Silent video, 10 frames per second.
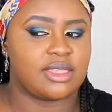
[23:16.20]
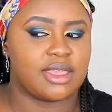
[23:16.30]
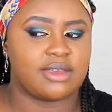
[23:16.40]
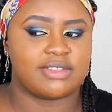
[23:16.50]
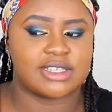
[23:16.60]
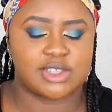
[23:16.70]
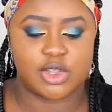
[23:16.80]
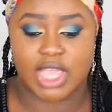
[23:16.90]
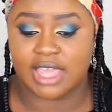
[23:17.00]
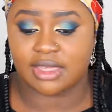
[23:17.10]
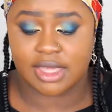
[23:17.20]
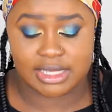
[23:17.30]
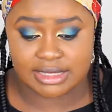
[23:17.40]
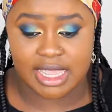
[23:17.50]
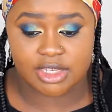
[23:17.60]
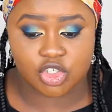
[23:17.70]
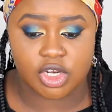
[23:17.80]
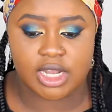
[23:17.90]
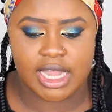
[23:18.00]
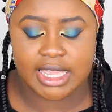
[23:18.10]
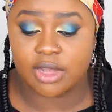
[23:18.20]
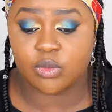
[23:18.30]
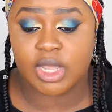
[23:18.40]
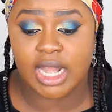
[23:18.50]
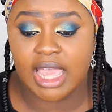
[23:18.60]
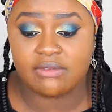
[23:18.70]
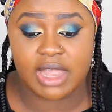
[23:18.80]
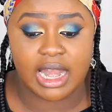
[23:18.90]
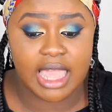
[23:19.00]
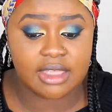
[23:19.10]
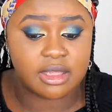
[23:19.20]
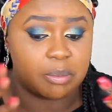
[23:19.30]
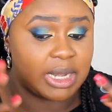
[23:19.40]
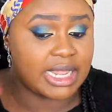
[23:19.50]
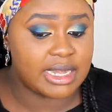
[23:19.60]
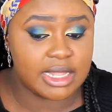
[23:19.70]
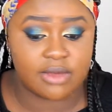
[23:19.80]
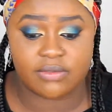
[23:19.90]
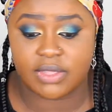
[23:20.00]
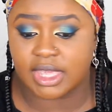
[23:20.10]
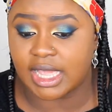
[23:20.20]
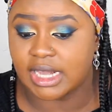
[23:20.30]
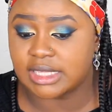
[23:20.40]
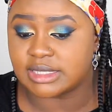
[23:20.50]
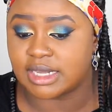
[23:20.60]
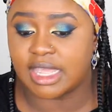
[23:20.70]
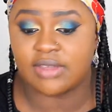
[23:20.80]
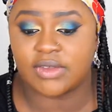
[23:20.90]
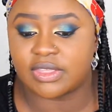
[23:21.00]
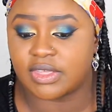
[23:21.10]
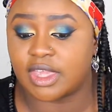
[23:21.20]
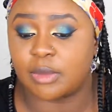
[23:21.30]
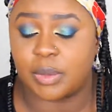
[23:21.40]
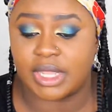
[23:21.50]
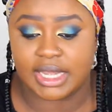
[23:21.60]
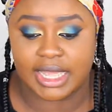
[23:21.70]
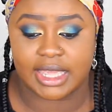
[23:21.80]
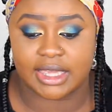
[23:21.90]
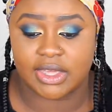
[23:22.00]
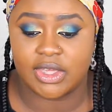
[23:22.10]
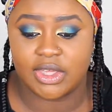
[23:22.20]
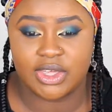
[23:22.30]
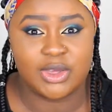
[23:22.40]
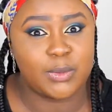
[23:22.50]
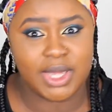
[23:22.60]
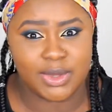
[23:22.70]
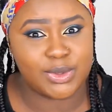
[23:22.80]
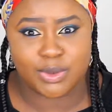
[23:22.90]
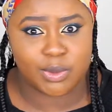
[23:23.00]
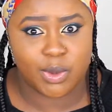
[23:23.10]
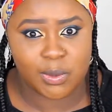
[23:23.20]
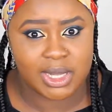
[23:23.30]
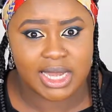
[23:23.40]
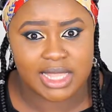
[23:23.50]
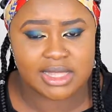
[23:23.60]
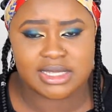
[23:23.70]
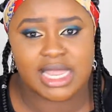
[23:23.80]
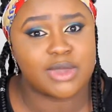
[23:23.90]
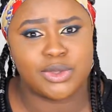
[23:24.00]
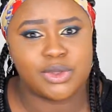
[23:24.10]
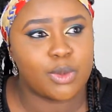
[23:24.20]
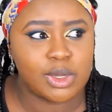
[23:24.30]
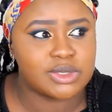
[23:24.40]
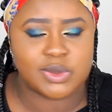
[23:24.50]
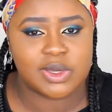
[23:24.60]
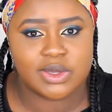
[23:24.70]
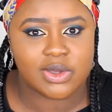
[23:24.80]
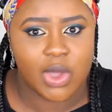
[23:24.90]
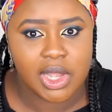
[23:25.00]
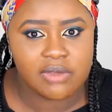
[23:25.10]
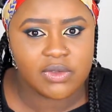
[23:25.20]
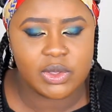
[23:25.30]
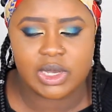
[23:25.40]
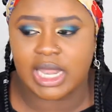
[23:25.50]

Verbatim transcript: I think of this look. I think it's extra. Like in real life, I like the blending of the colors and everything, but like, where are you going like this? Like, are you going to a carnival?